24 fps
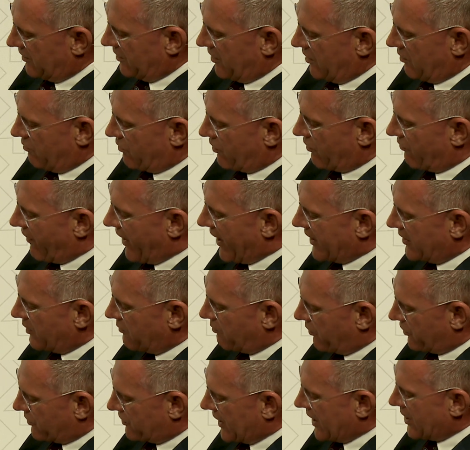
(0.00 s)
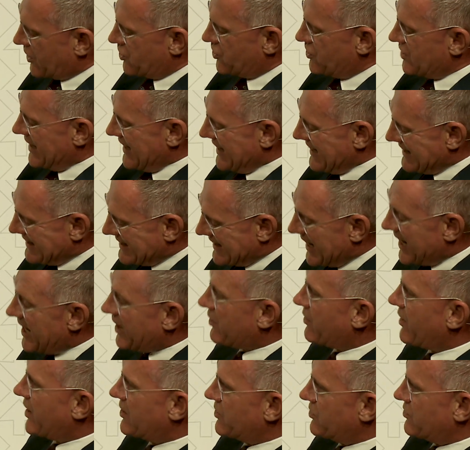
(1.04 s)
providing protection in their
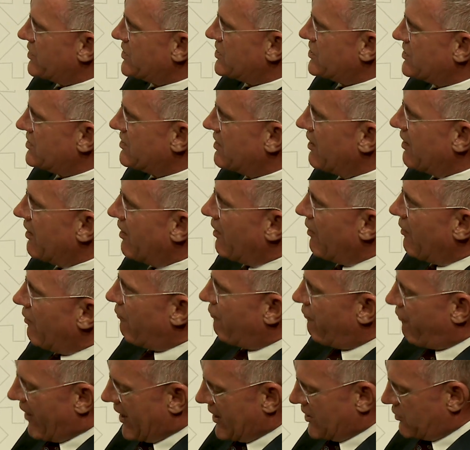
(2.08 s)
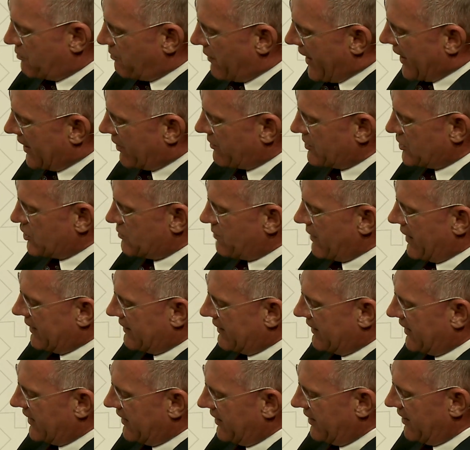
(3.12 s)
countries, fight migrant
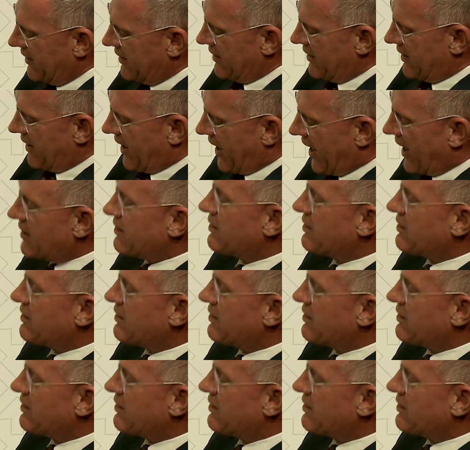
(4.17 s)
smuggling, and